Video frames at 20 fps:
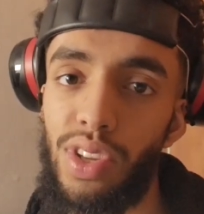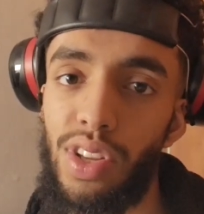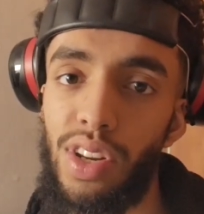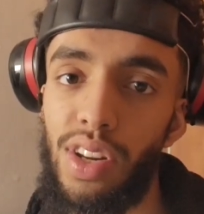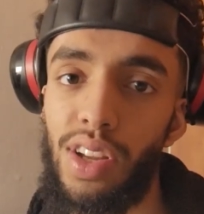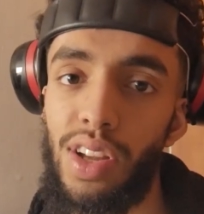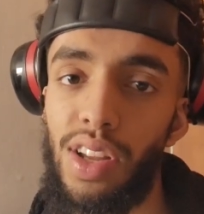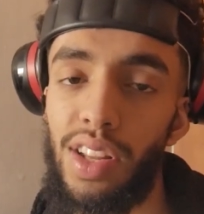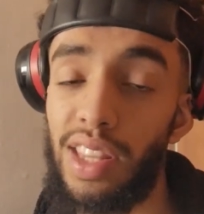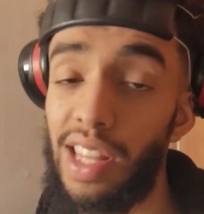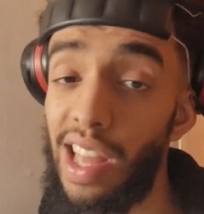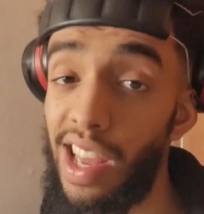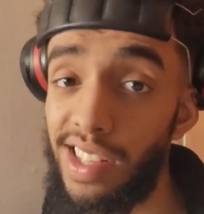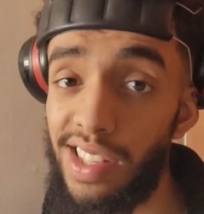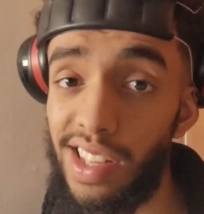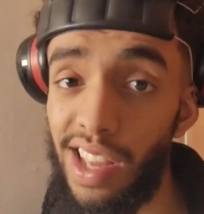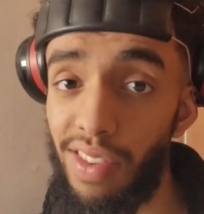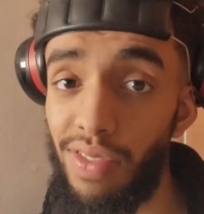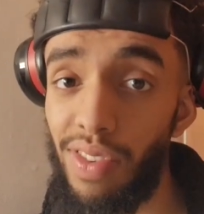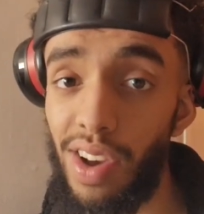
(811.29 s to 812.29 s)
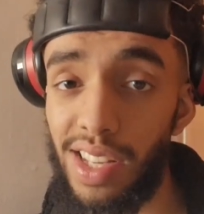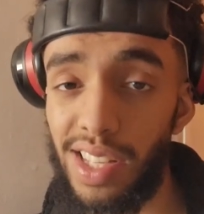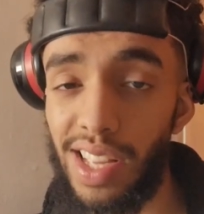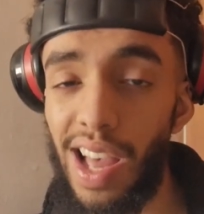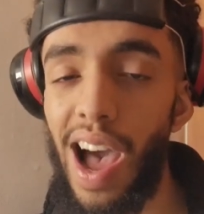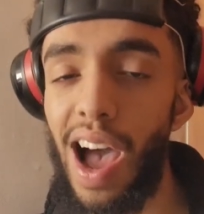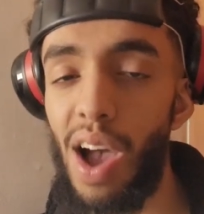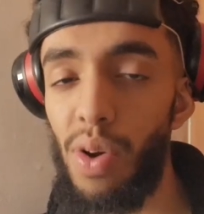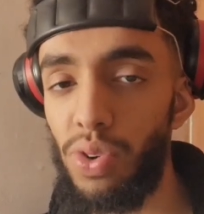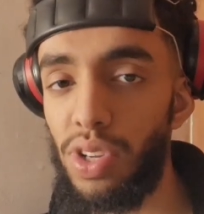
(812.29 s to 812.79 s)
And that's the advice
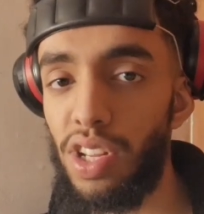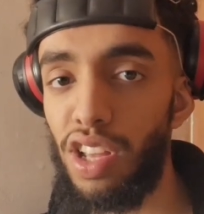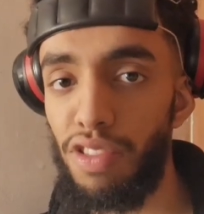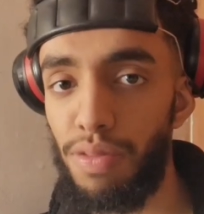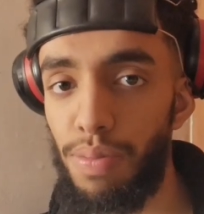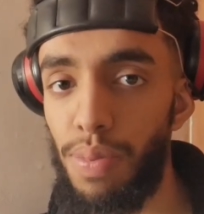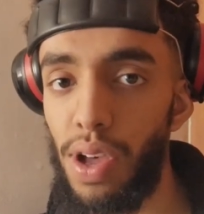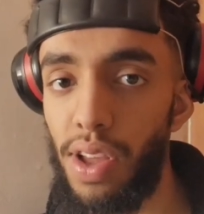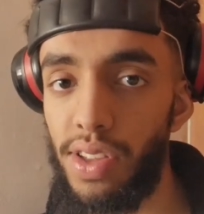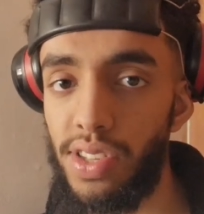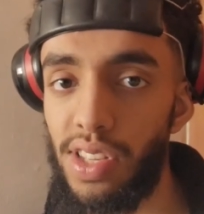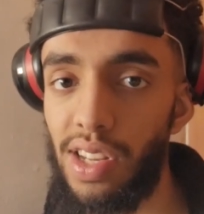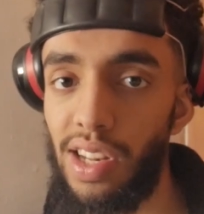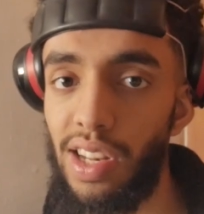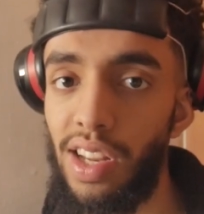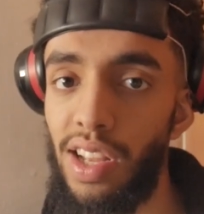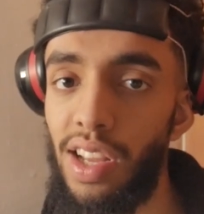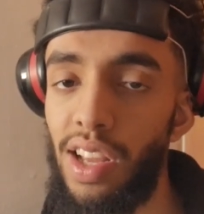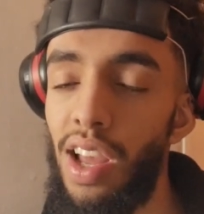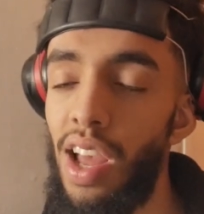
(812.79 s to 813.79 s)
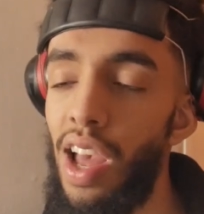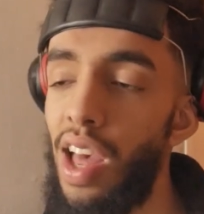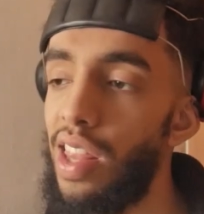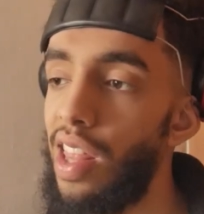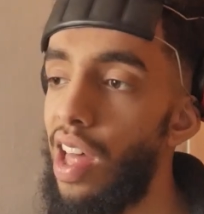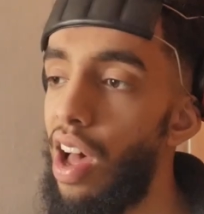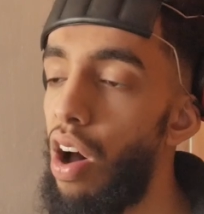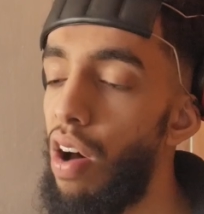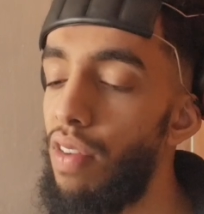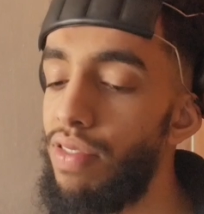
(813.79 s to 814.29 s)
that I would give personally,
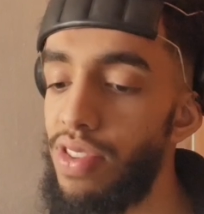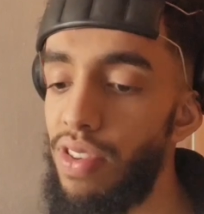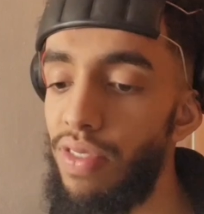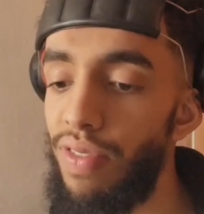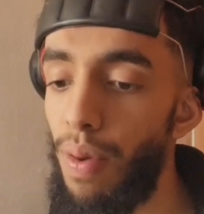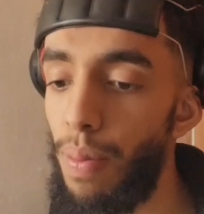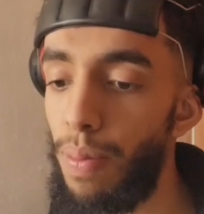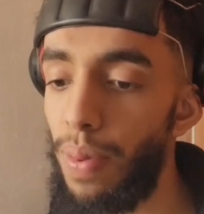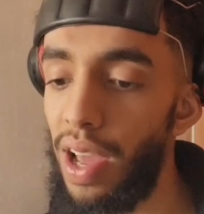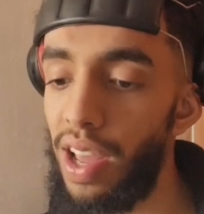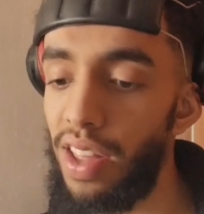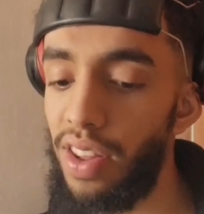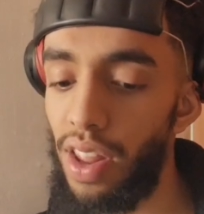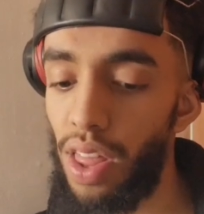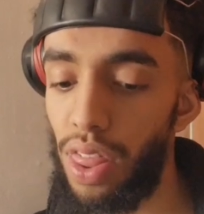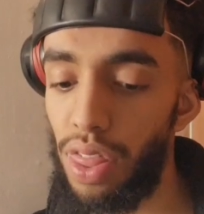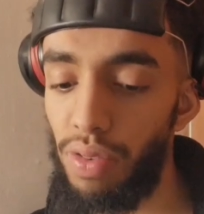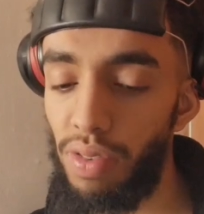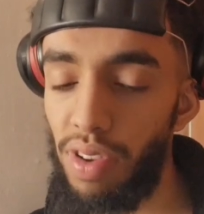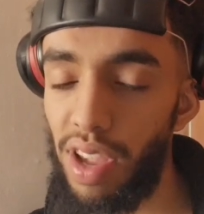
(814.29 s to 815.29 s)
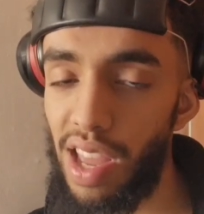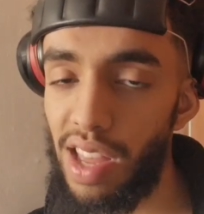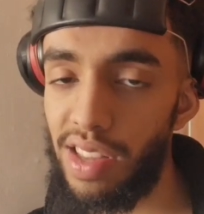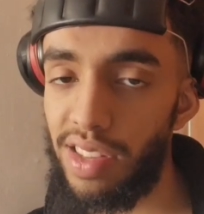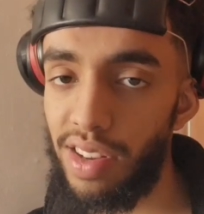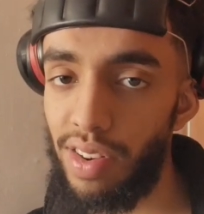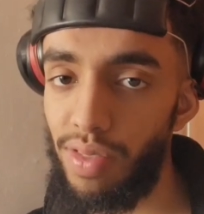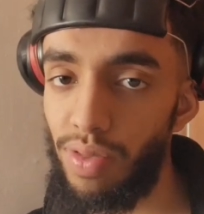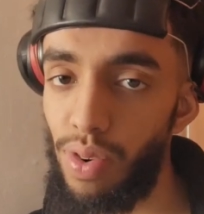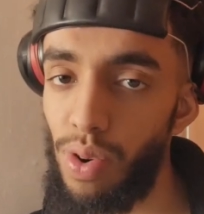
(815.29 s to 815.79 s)
that after you've applied 3 years
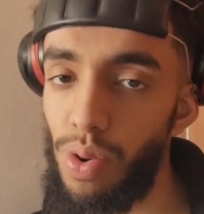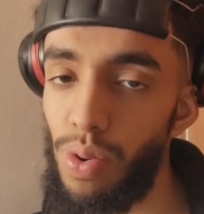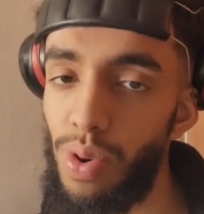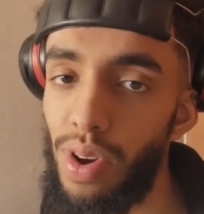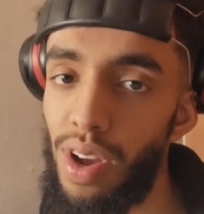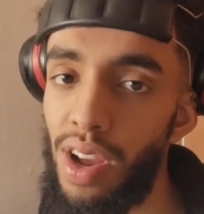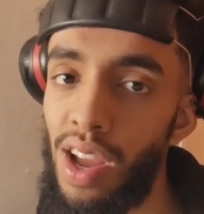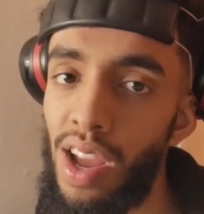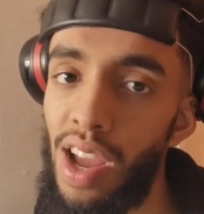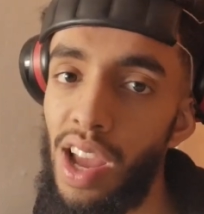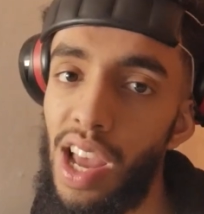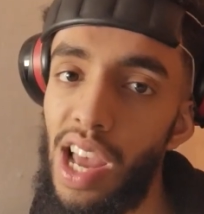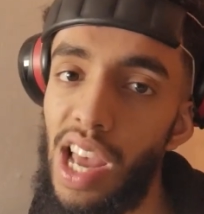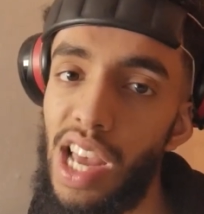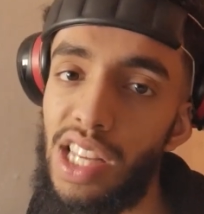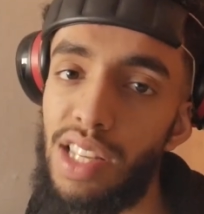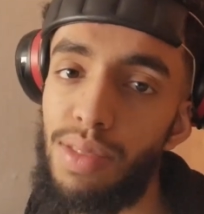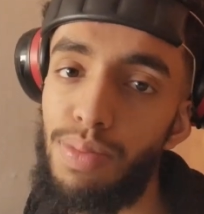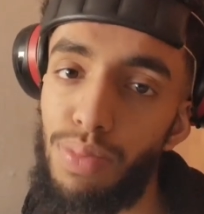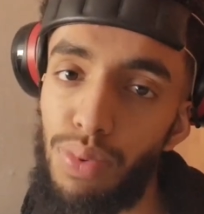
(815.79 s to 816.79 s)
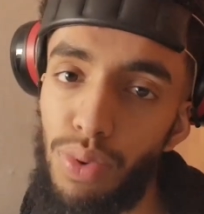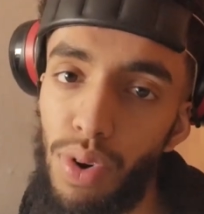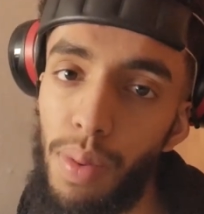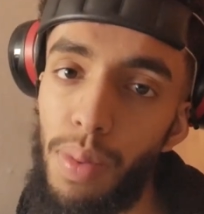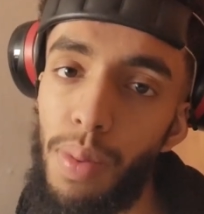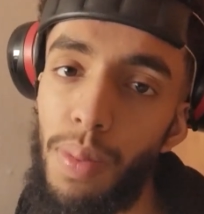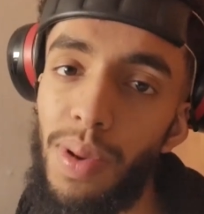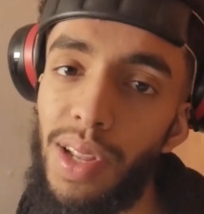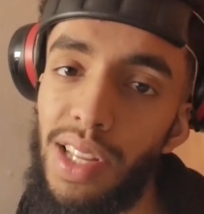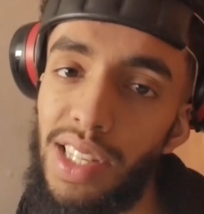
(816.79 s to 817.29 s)
in a row, it's
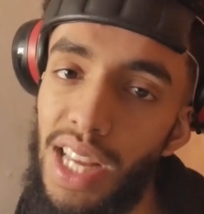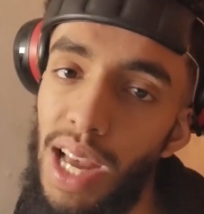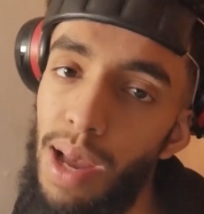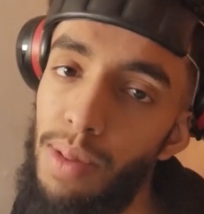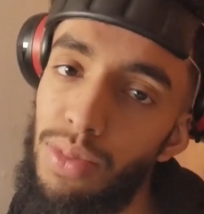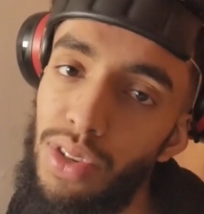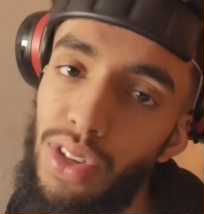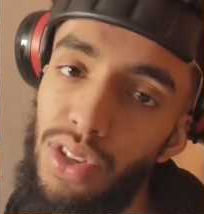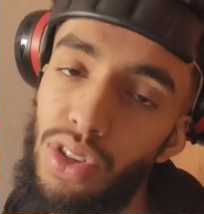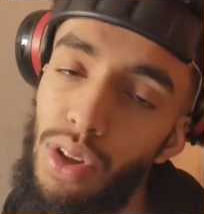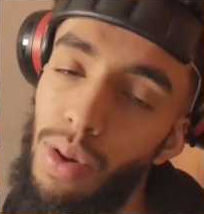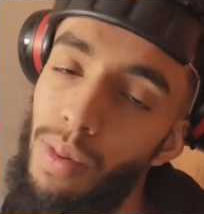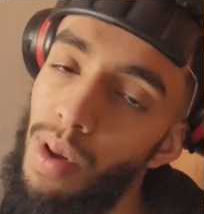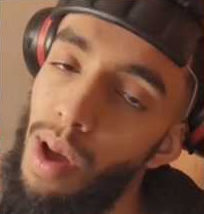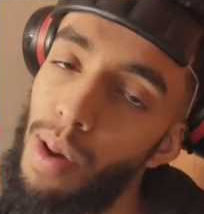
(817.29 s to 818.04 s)
probably time to stop.